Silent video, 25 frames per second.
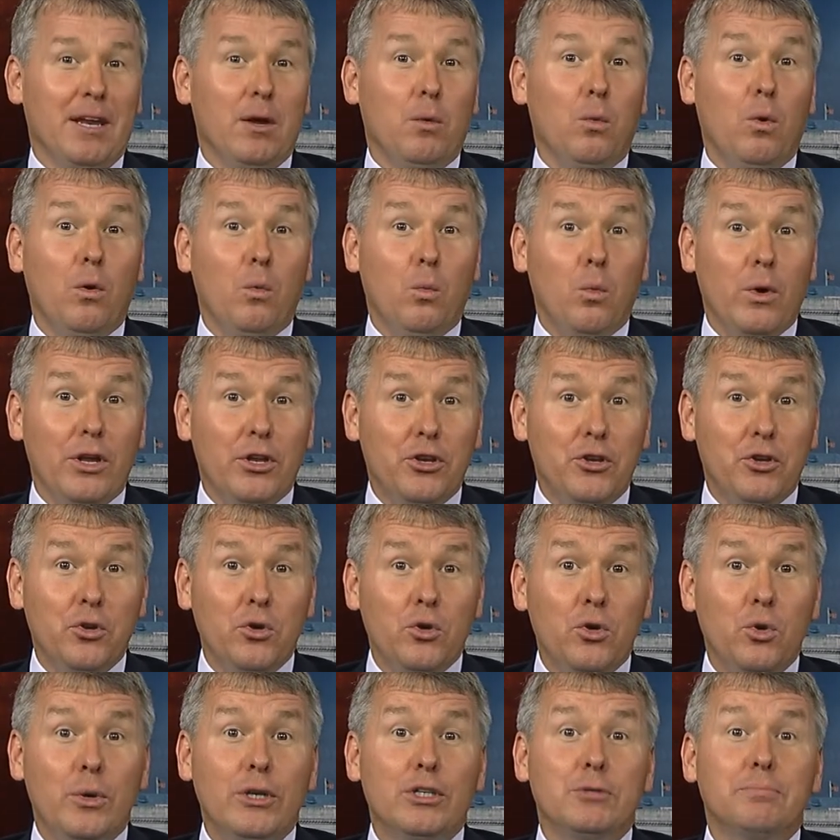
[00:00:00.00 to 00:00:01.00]
What we
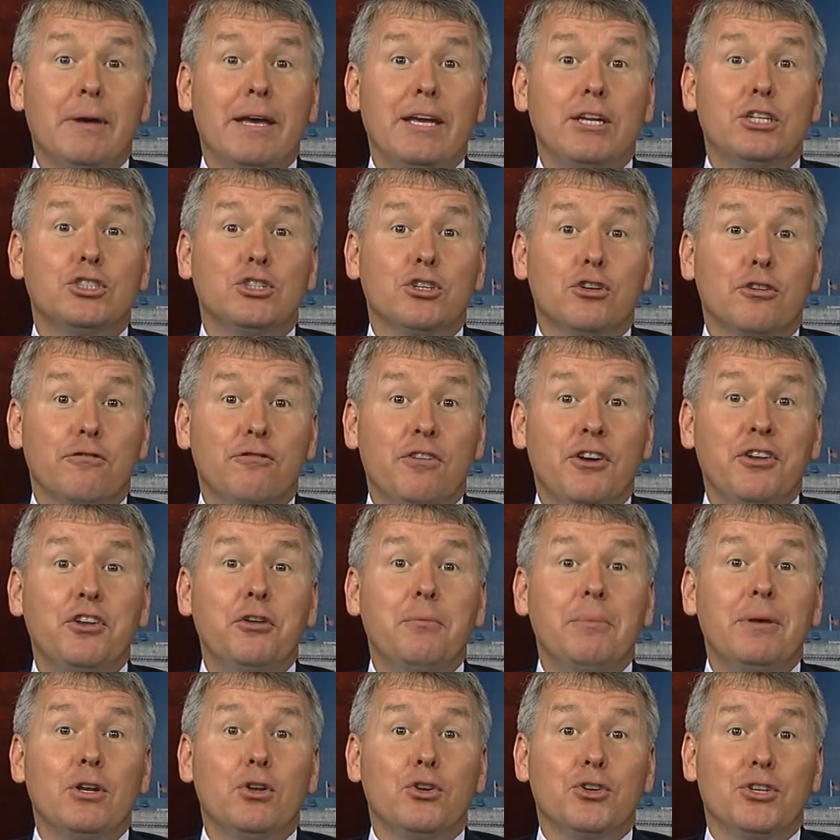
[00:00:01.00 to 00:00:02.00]
do is make sure
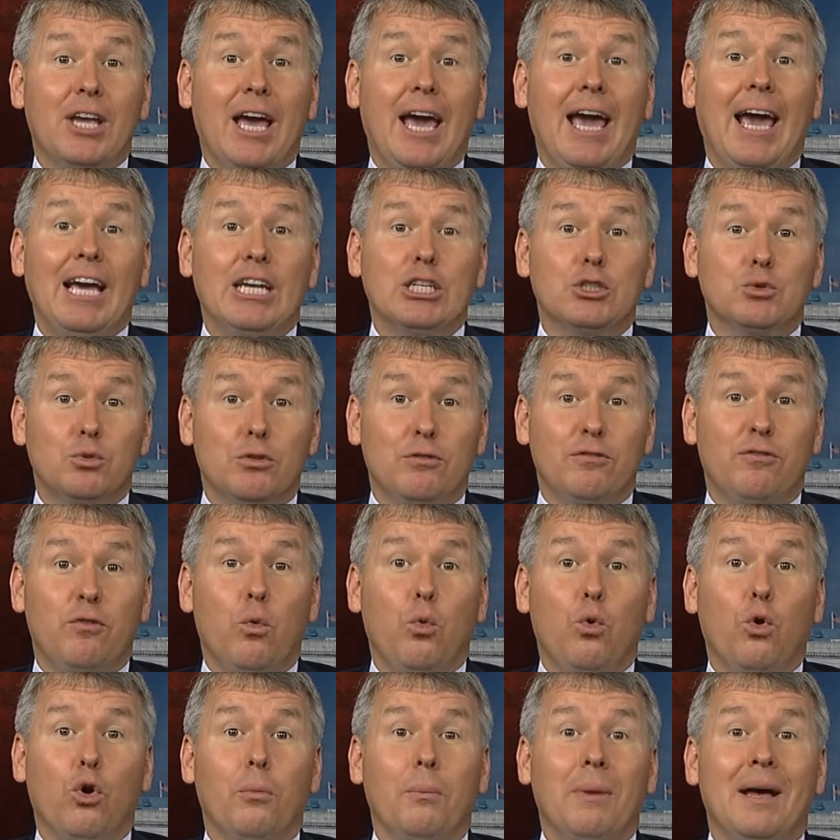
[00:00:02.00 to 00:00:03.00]
fundamental tax
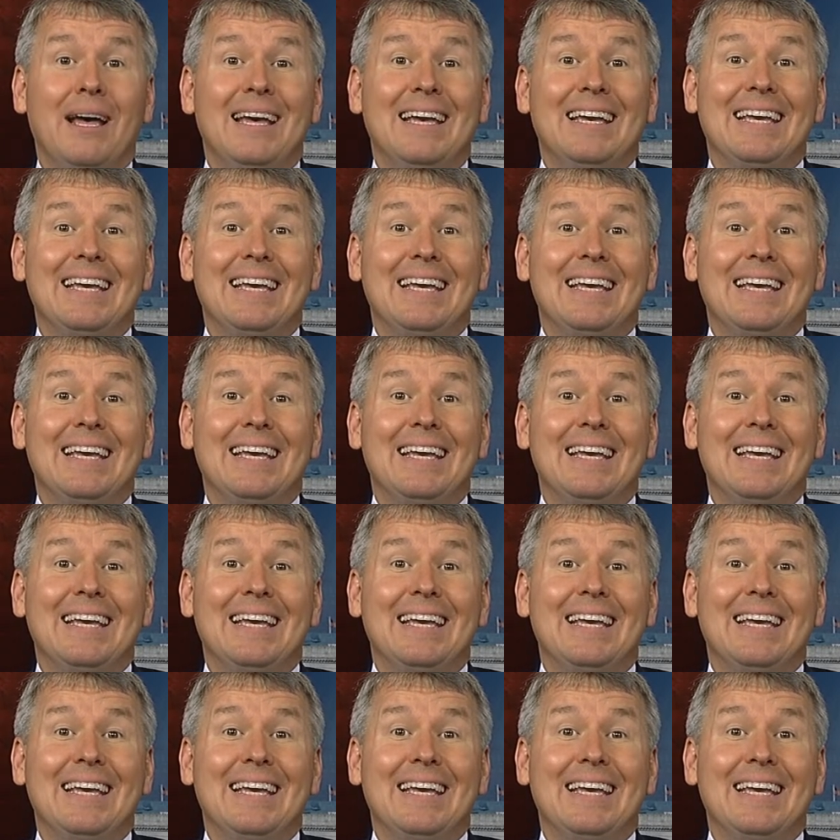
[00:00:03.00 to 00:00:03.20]
reform